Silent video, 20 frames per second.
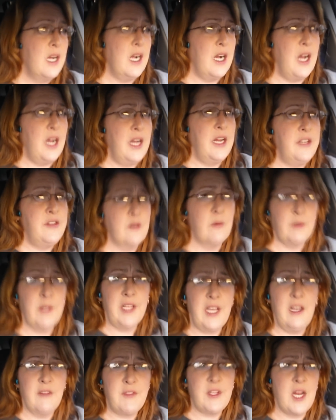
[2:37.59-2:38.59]
I don't
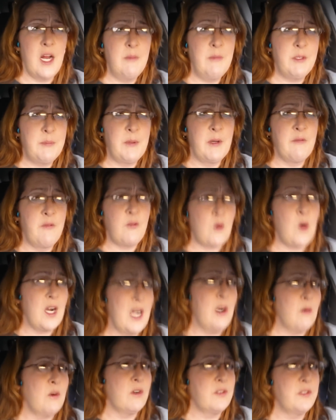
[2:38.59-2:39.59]
really have time to spend 4
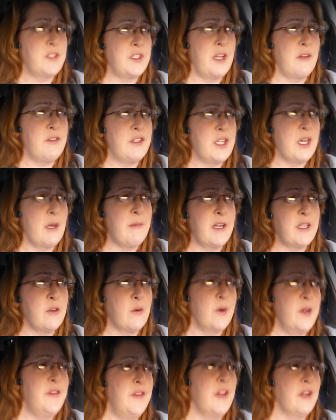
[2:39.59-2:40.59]
hours every time I
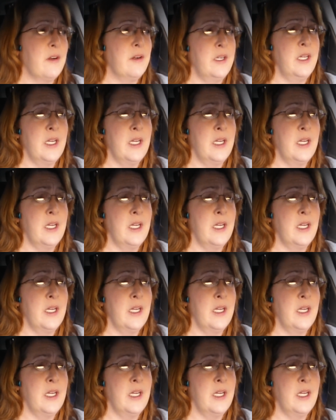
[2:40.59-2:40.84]
go in there,